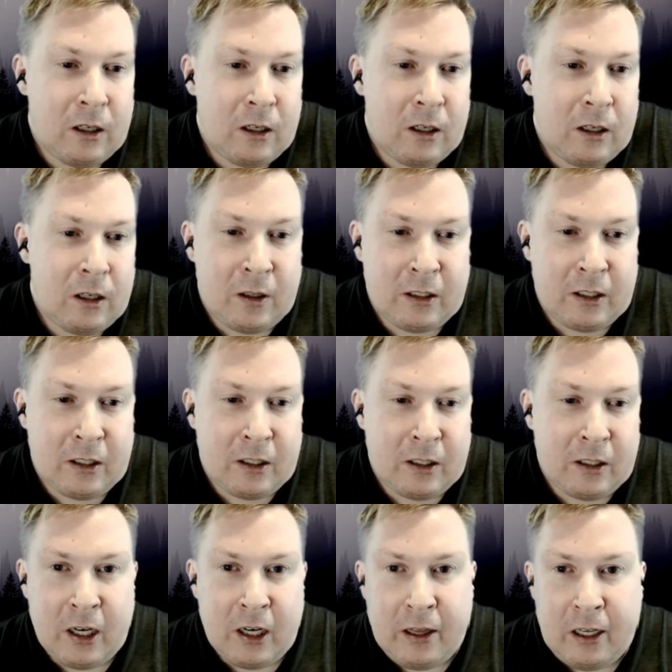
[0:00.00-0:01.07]
No, that sounds
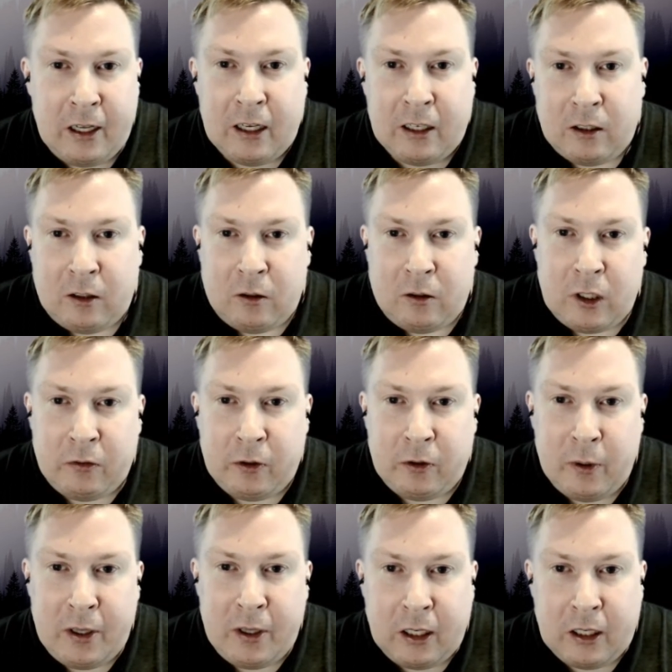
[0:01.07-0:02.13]
great. I think that's a
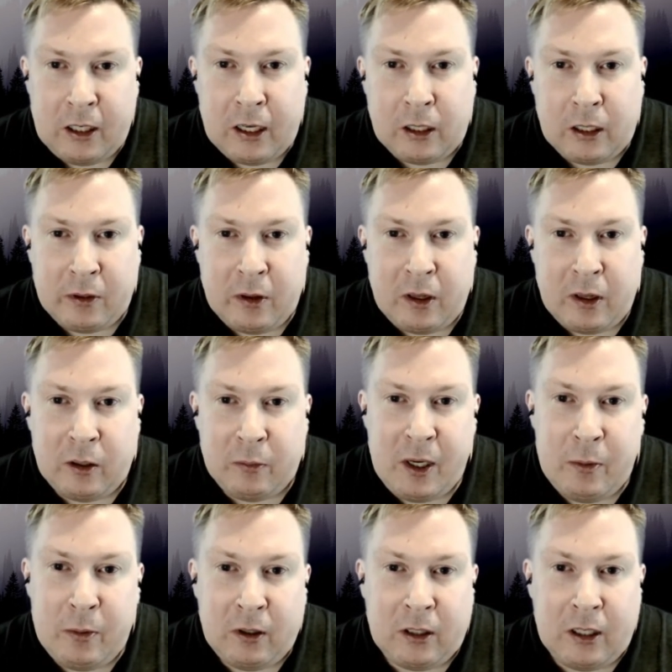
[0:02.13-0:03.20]
wonderful way to connect with
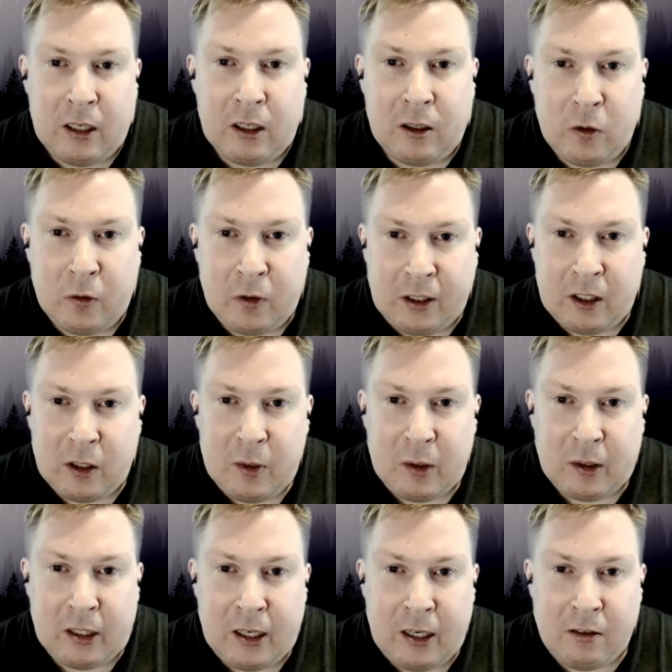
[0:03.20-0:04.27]
people and hopefully some new
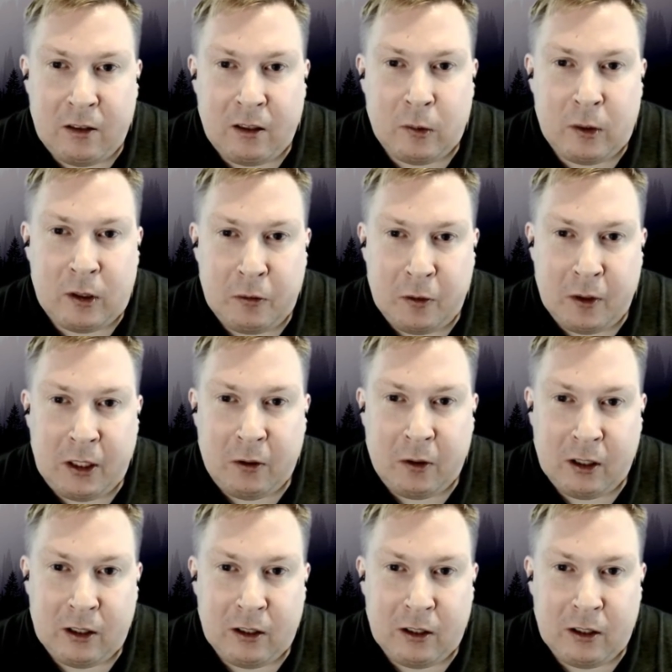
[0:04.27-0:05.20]
clients as well for you.